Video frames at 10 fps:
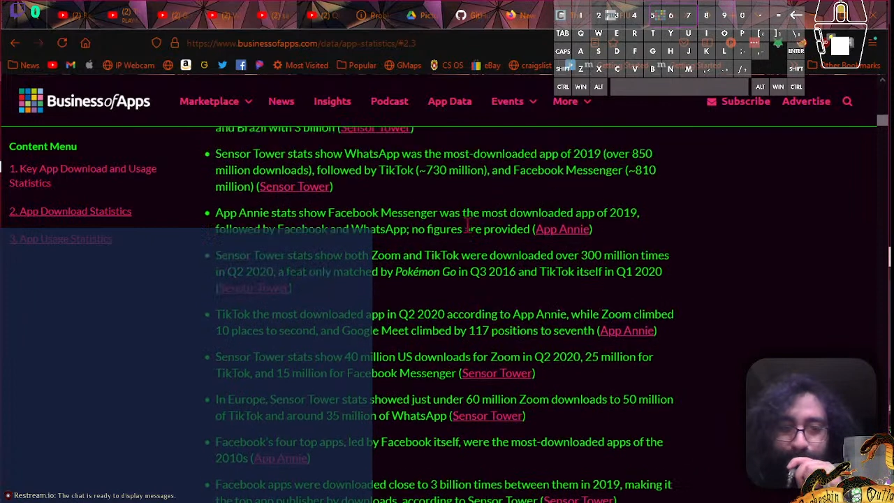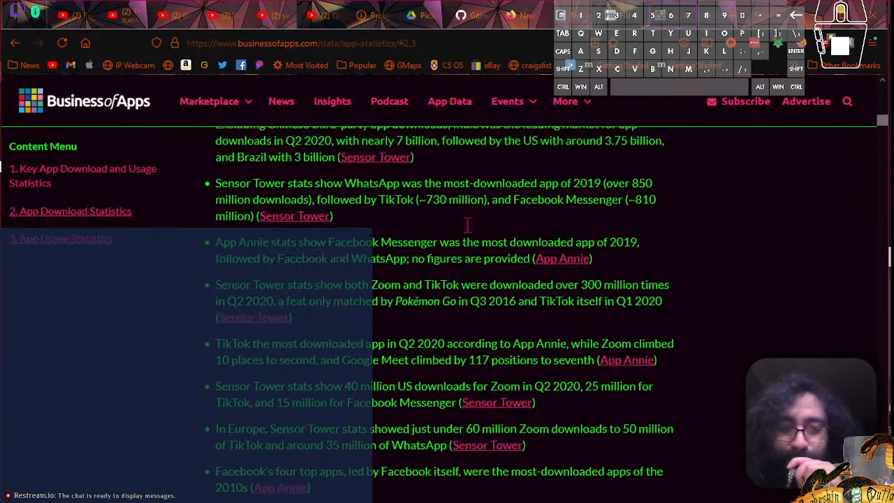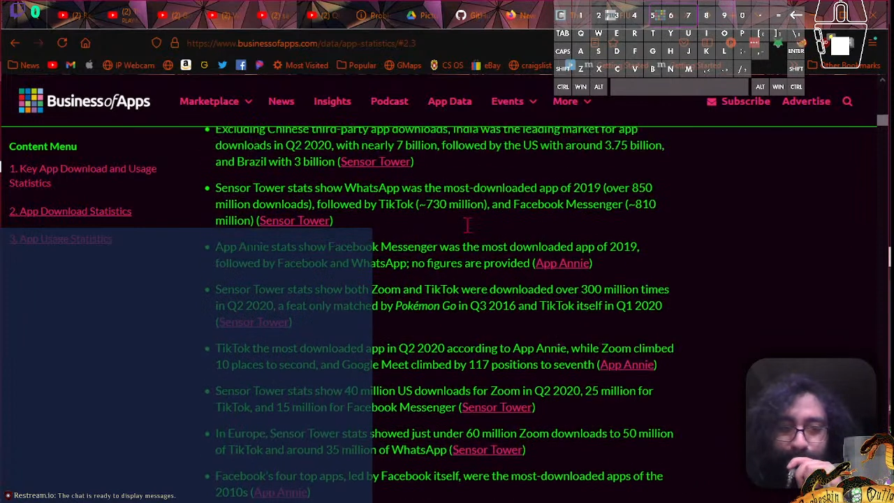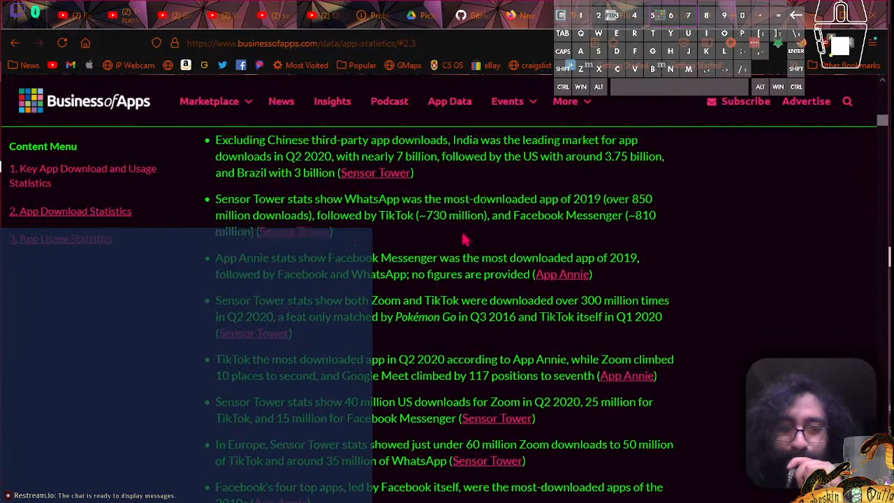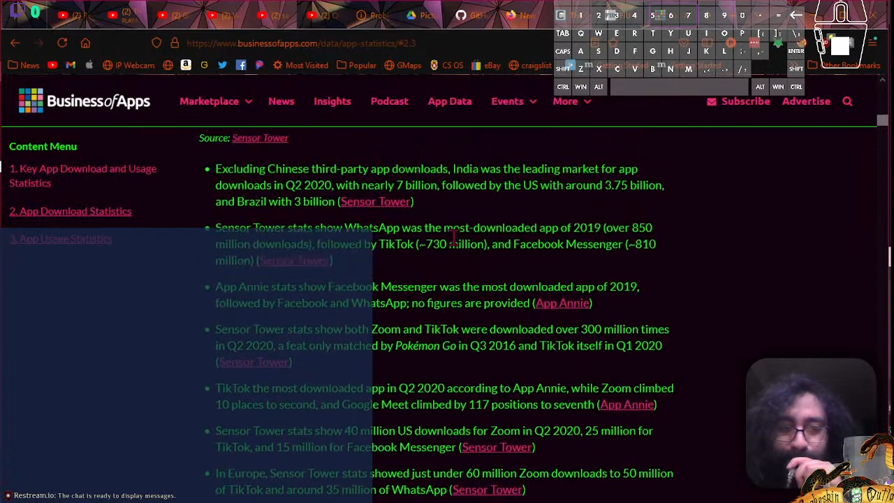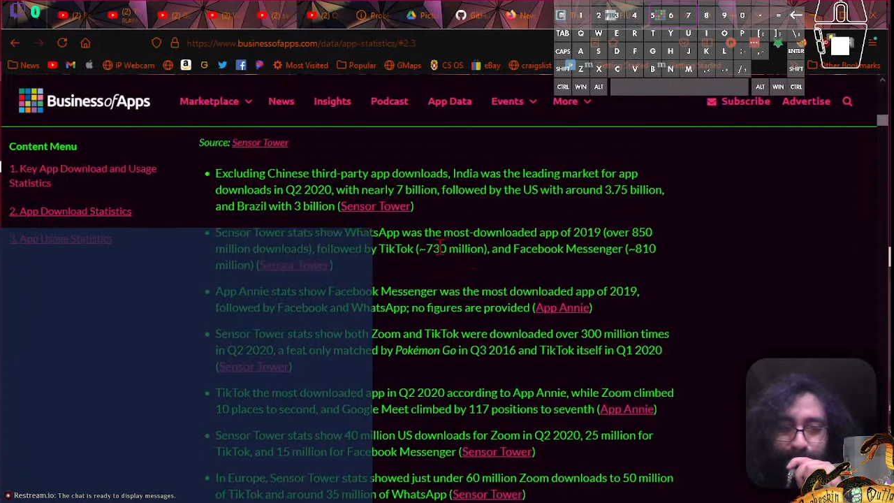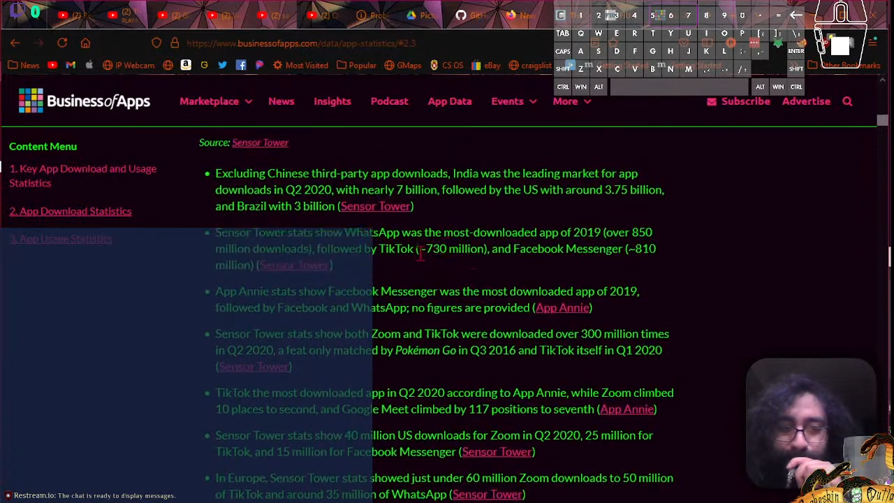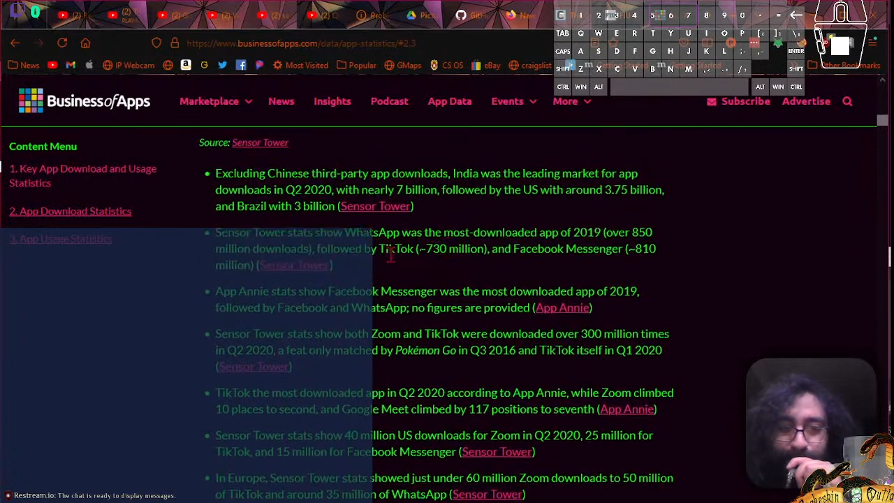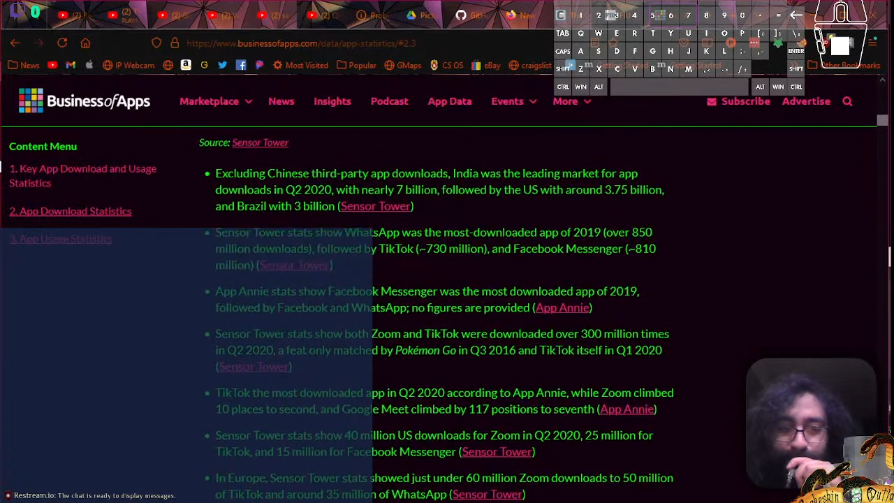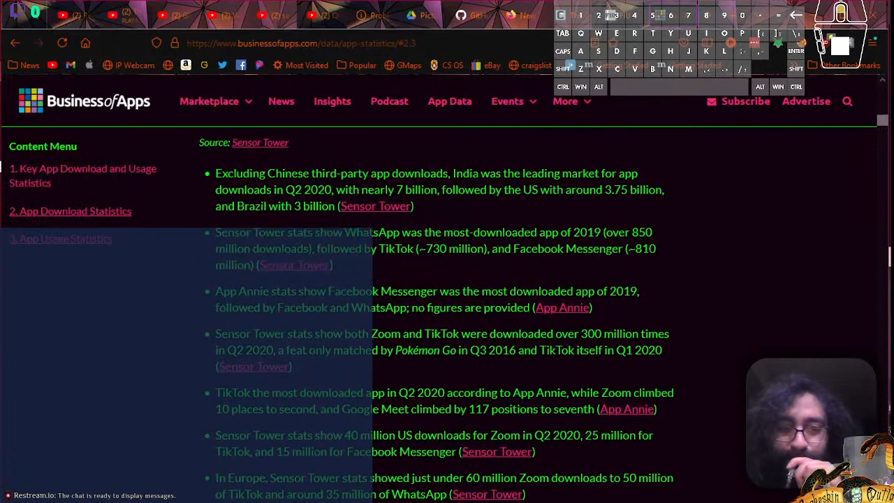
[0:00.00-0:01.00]
green
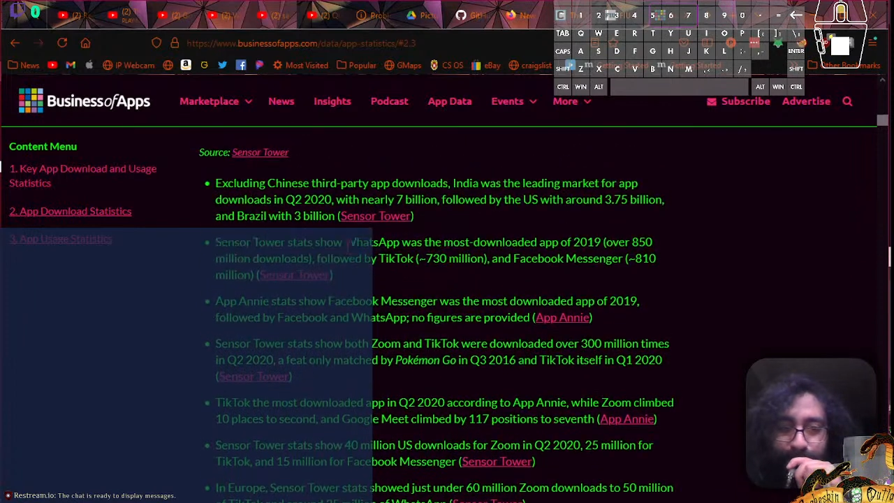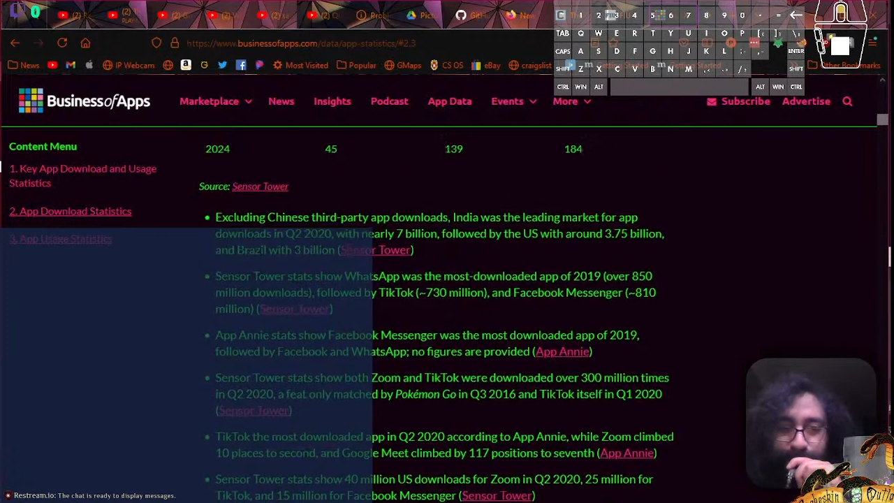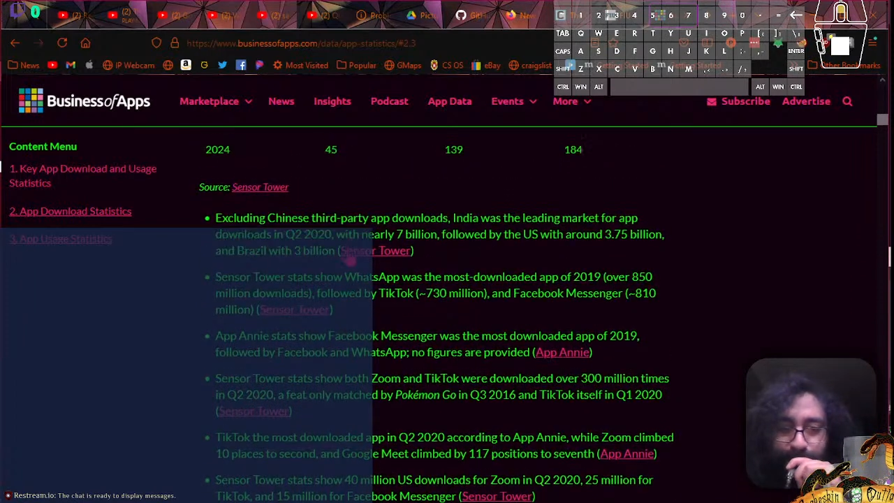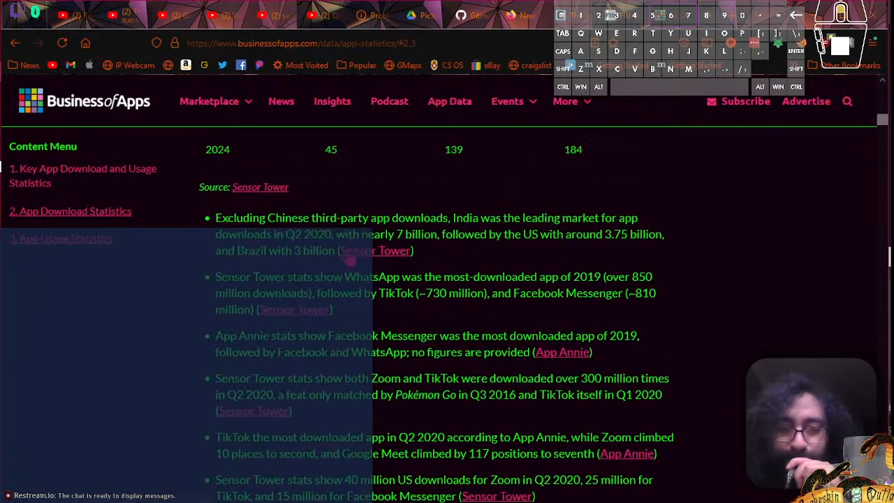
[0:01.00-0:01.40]
bars, right?